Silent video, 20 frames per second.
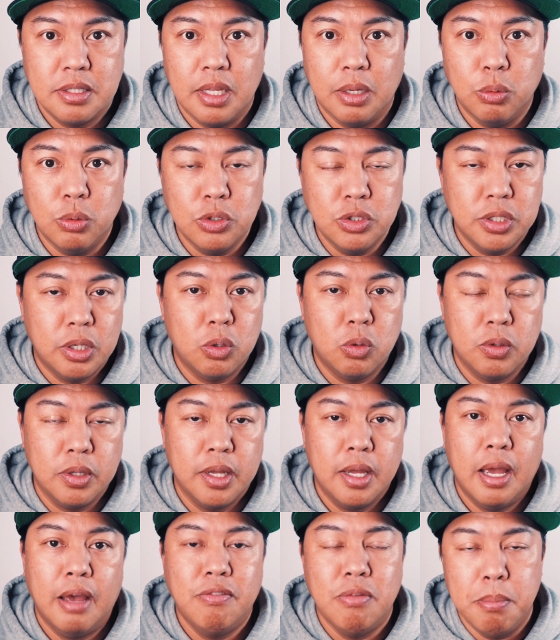They will generally
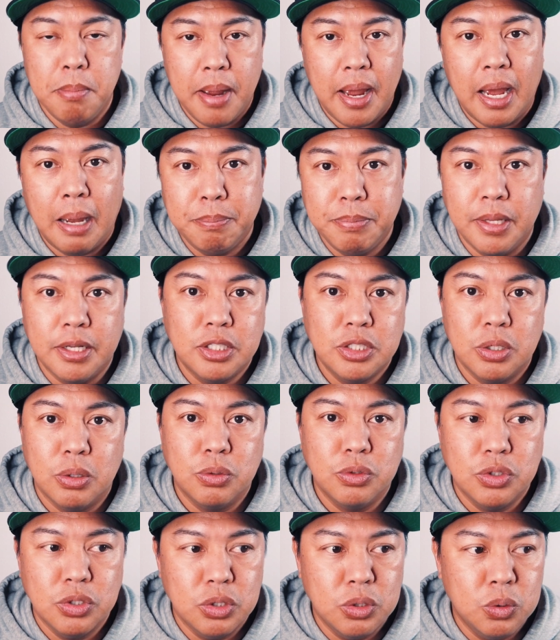have a map that
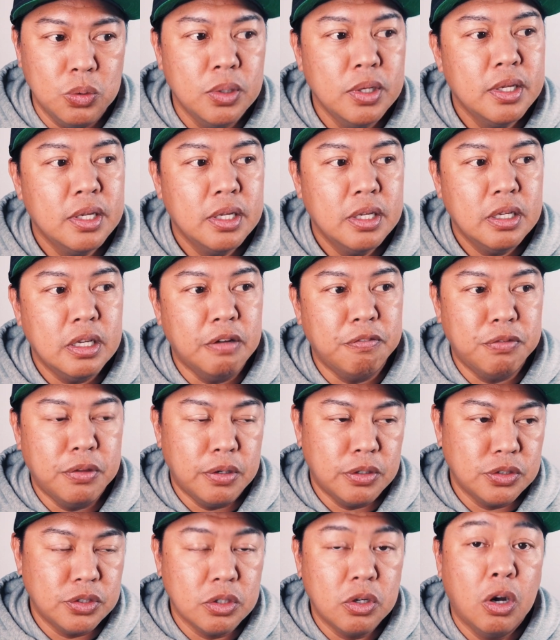shows you if
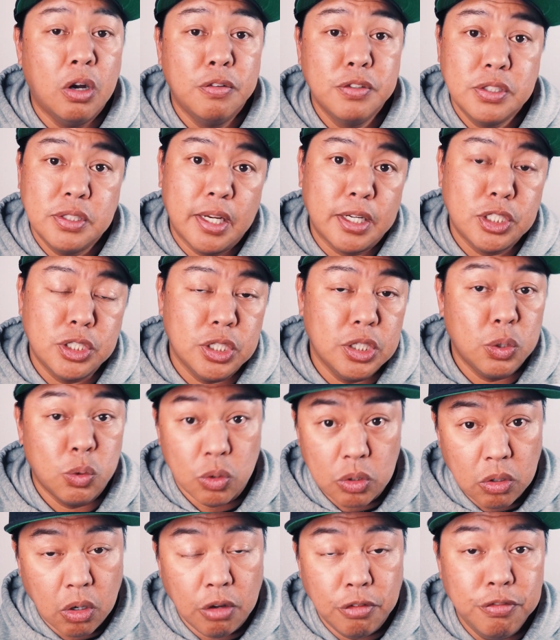there's a golf section
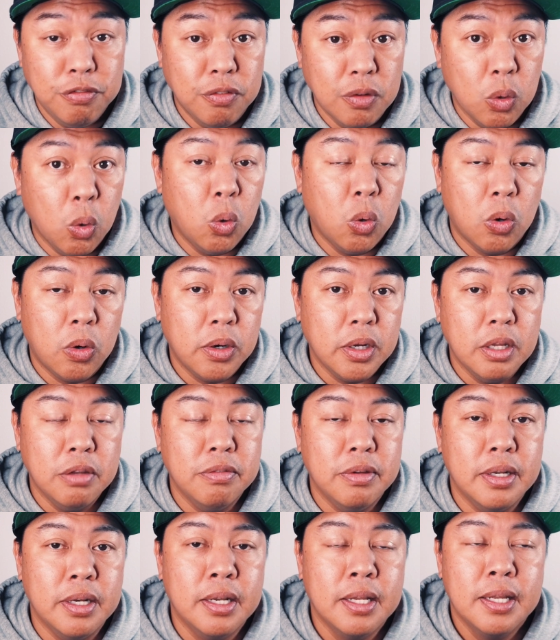or a golf floor
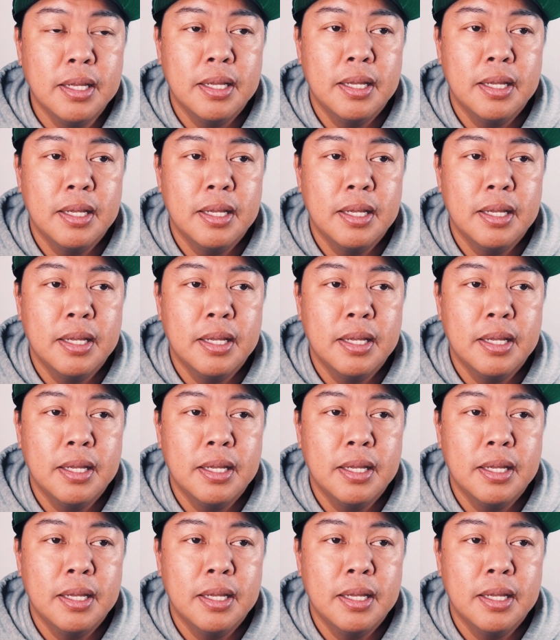even.